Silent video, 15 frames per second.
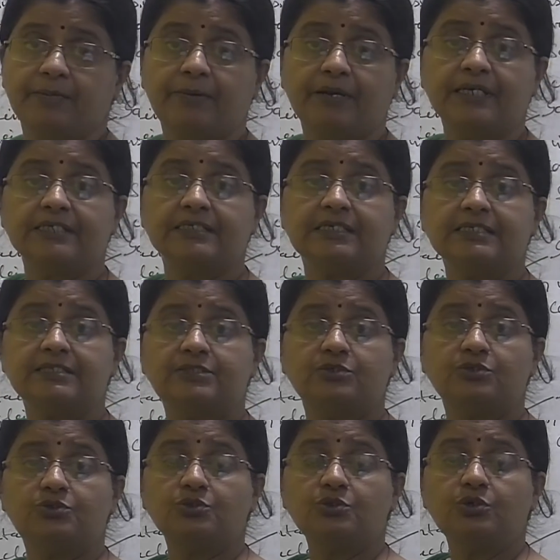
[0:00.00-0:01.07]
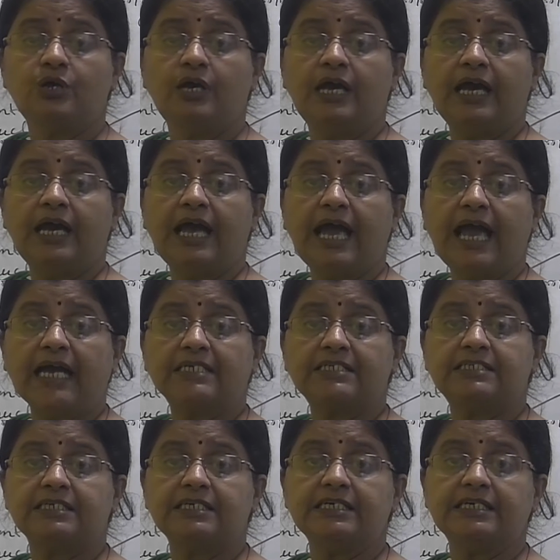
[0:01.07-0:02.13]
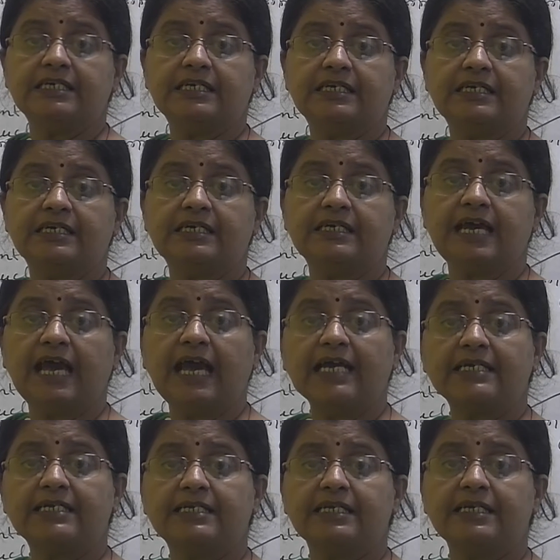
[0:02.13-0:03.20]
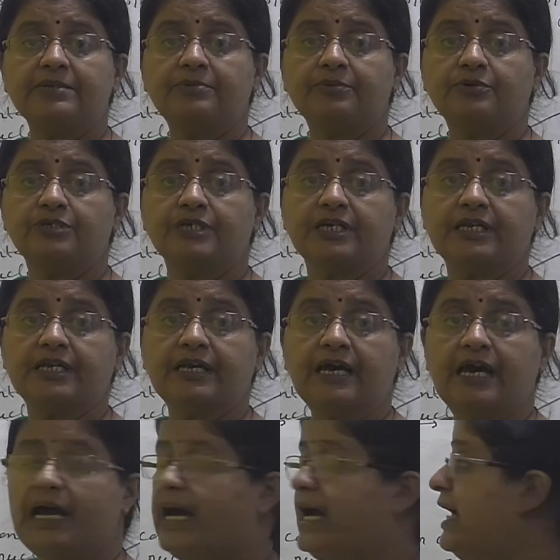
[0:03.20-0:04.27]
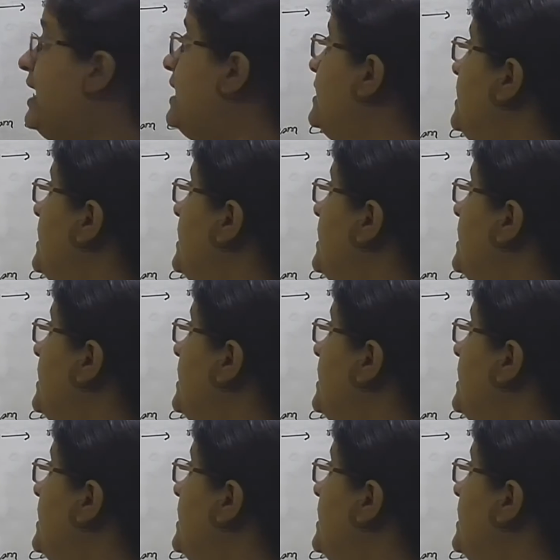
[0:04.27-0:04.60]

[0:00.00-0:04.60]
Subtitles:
is due to actin protein, and